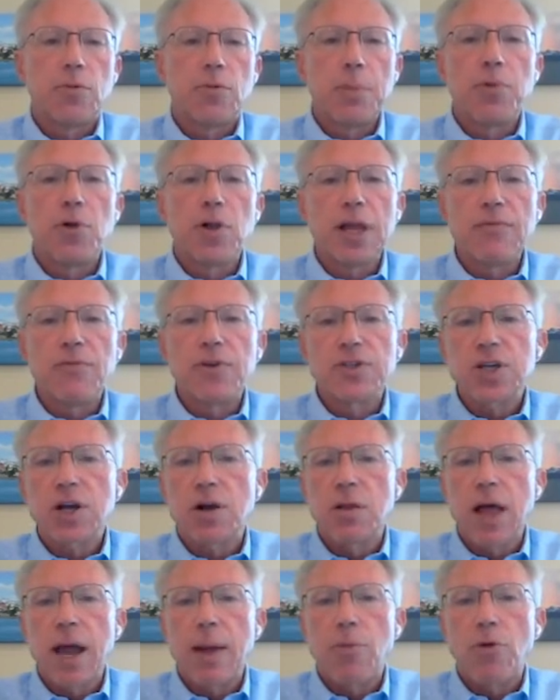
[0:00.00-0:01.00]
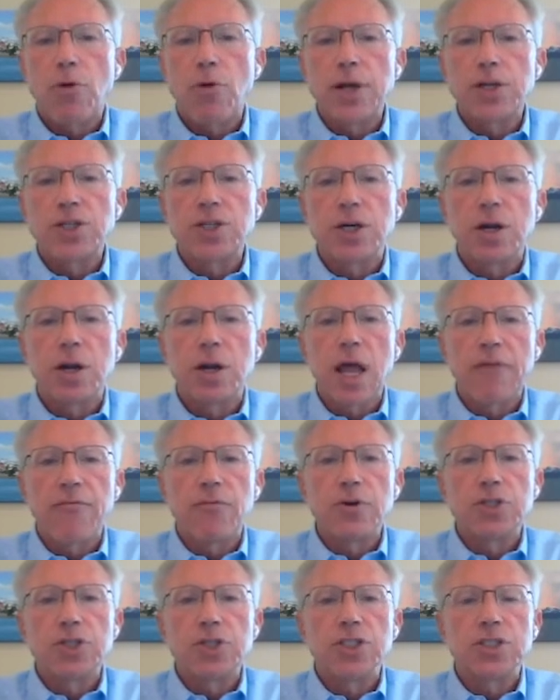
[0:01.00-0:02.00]
We believe this collaboration
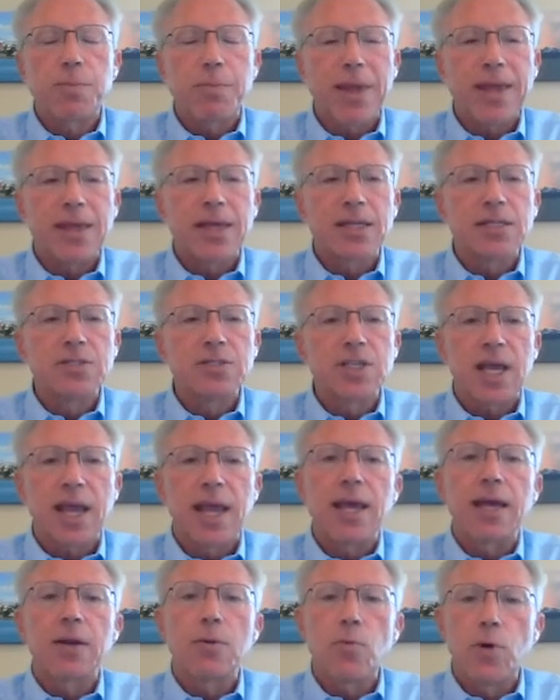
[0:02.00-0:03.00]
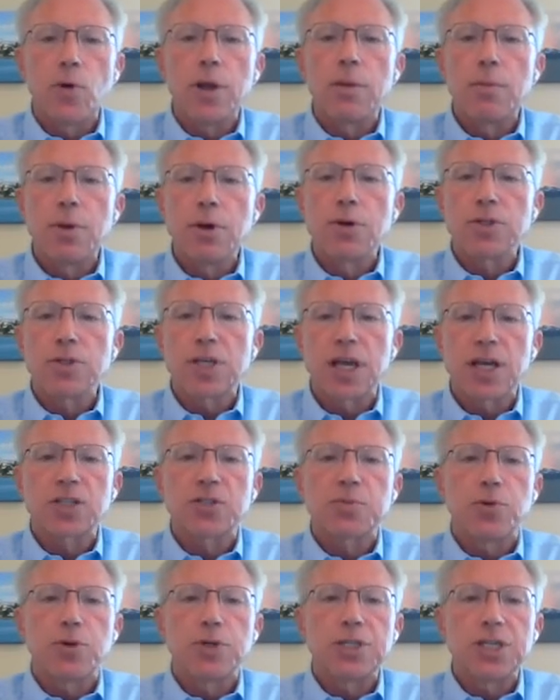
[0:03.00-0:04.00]
leverages Penn's and Windmill's
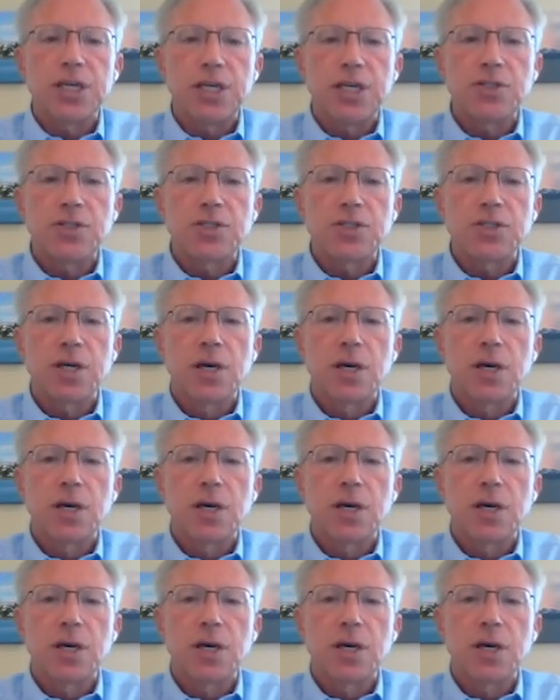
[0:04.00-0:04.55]
expertise,